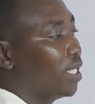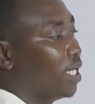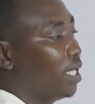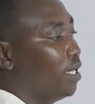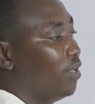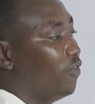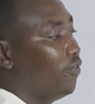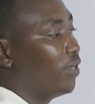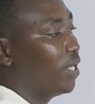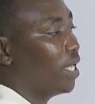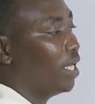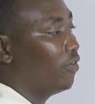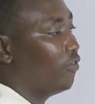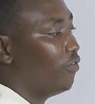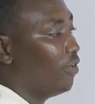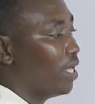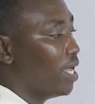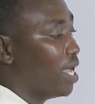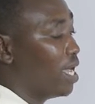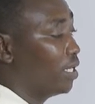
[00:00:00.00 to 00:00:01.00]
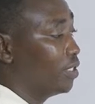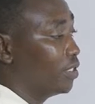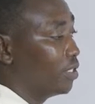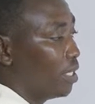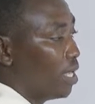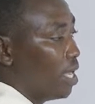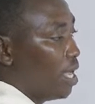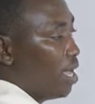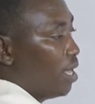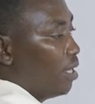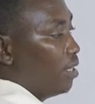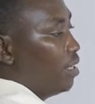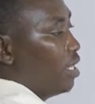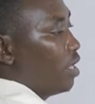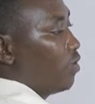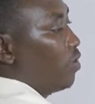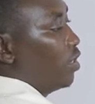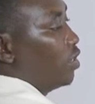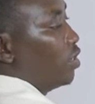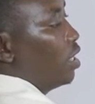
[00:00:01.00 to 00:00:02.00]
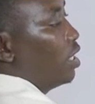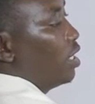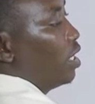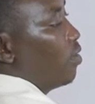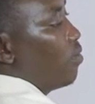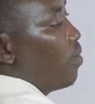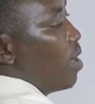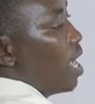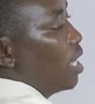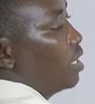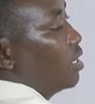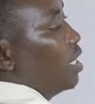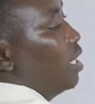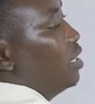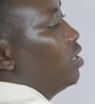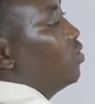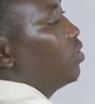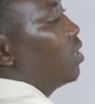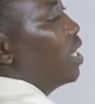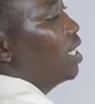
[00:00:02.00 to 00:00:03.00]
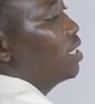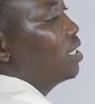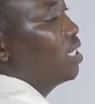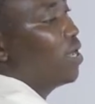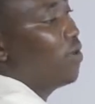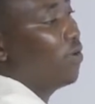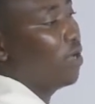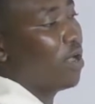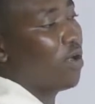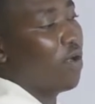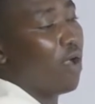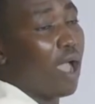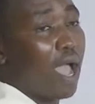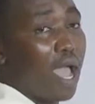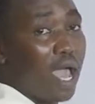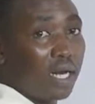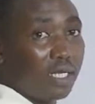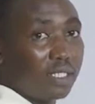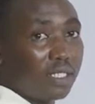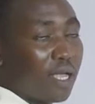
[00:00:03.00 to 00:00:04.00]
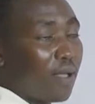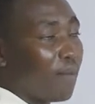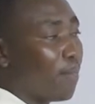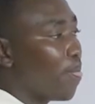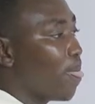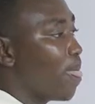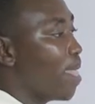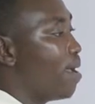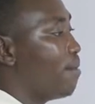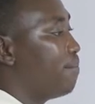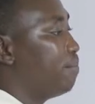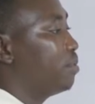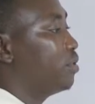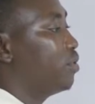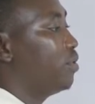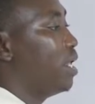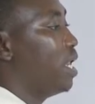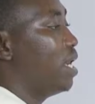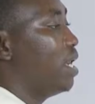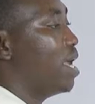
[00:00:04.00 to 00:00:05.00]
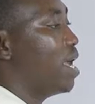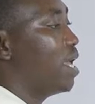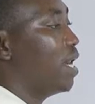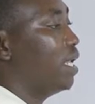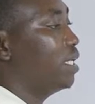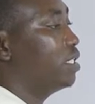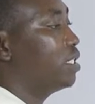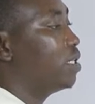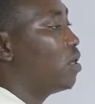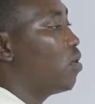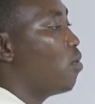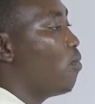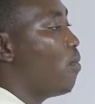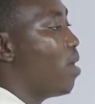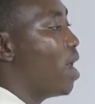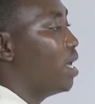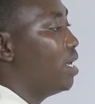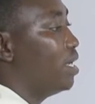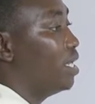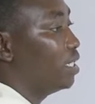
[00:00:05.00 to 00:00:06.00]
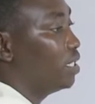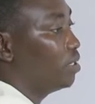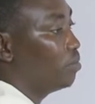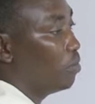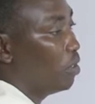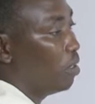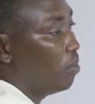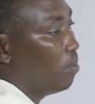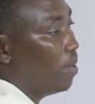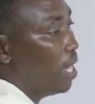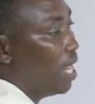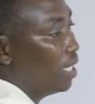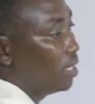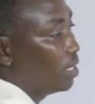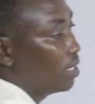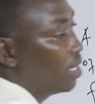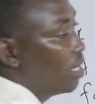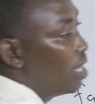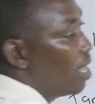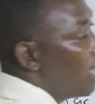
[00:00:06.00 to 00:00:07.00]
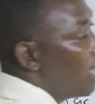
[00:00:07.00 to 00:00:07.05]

significant figures. The question requires us to write down our answer to the nearest 1 decimal place.